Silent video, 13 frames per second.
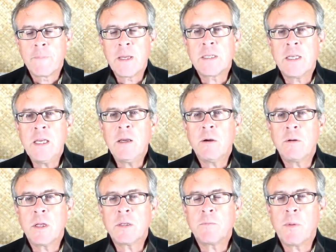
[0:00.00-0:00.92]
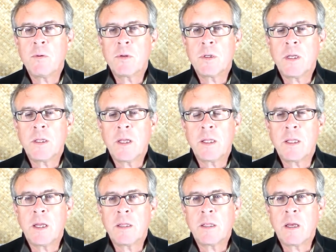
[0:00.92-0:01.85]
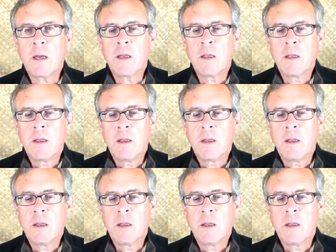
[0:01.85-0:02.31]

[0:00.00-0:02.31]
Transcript: That's the ego that's boasting that, that, uh,